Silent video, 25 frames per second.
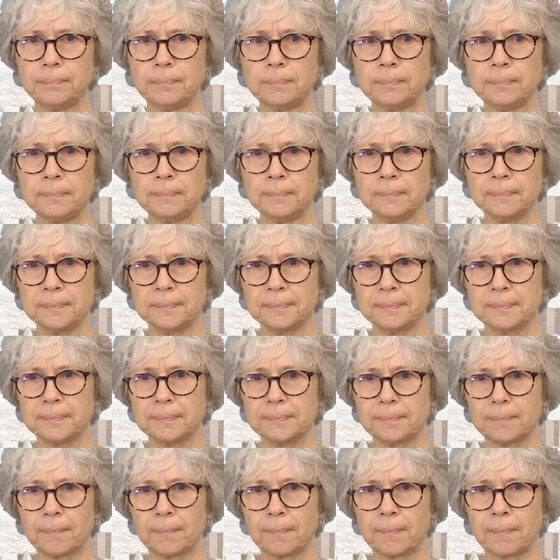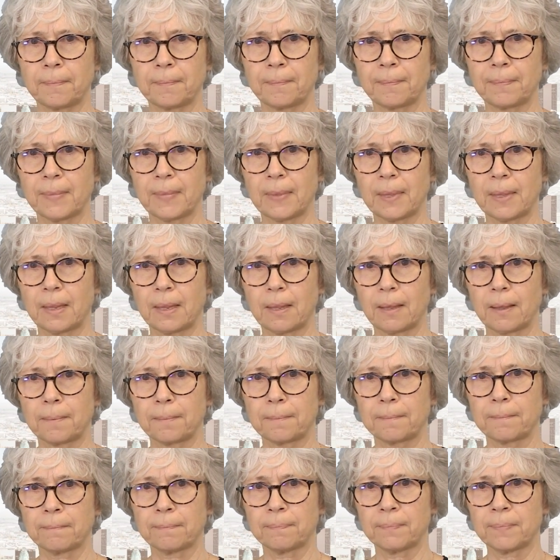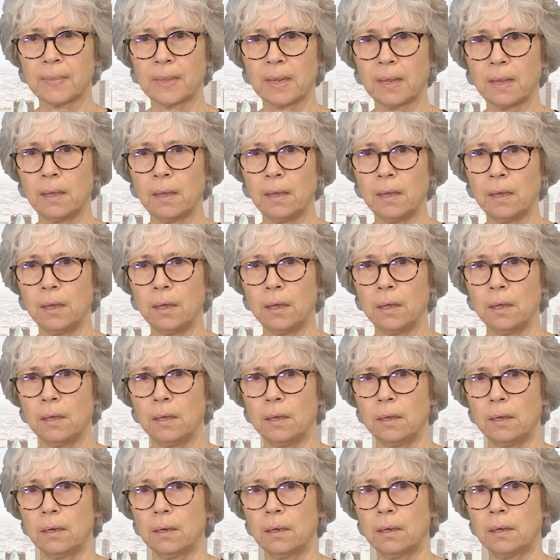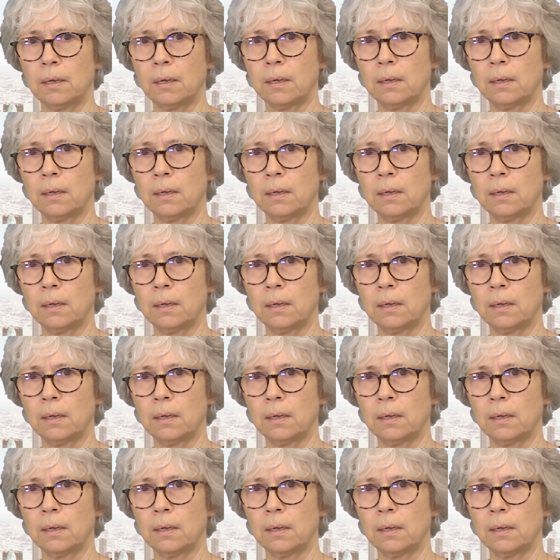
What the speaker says: No one is speaking in this clip.